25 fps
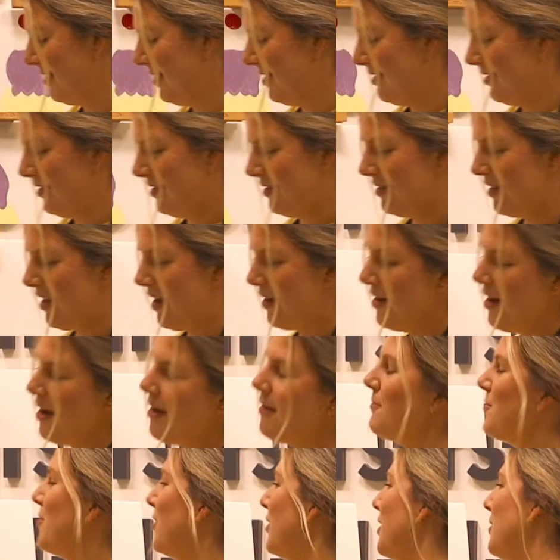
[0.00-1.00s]
I know I'm
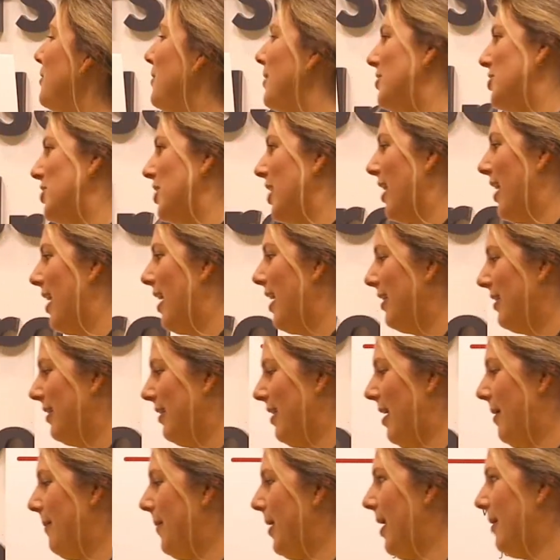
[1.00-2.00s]
really wishing I had it.
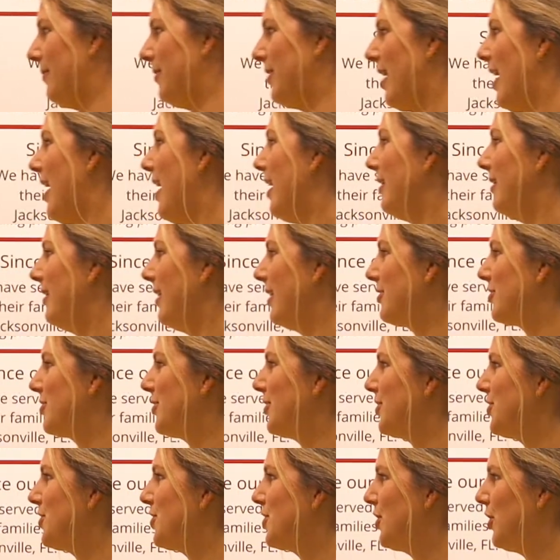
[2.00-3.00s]
I'm going to have to add an extra
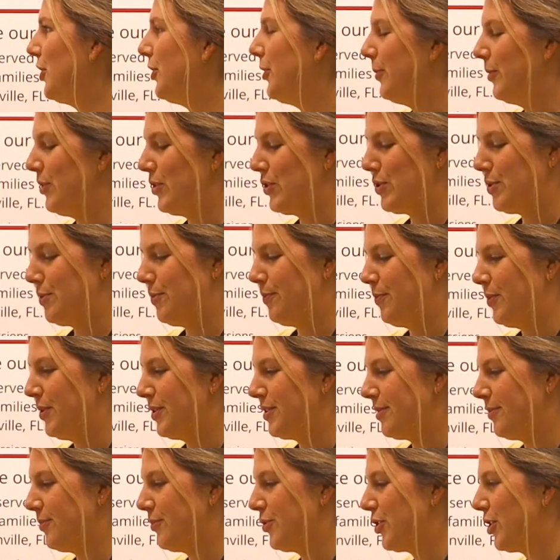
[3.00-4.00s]
scoop just to put
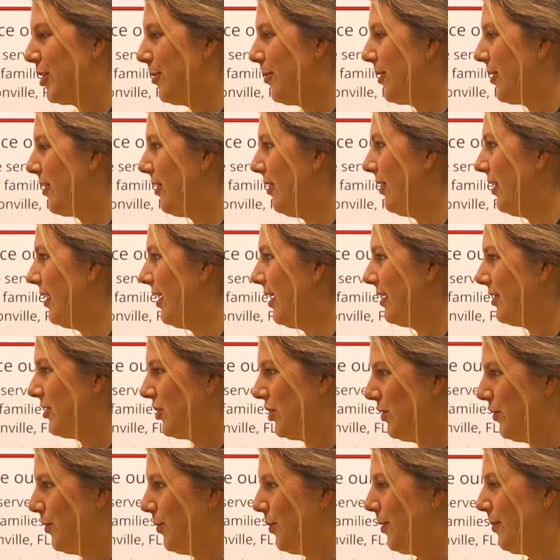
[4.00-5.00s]
some sherbet on there. Actually,
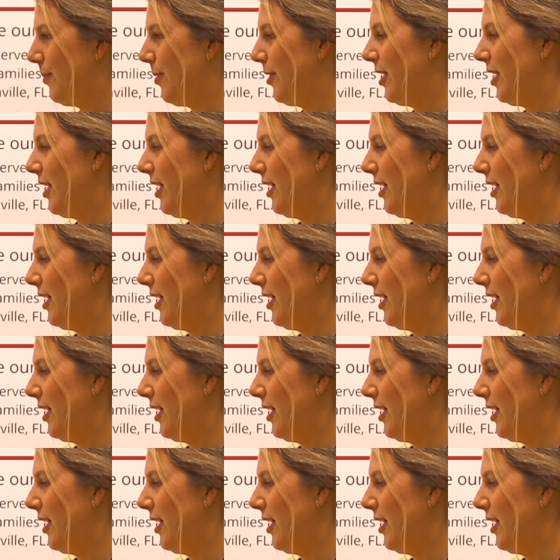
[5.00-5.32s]
would be pretty.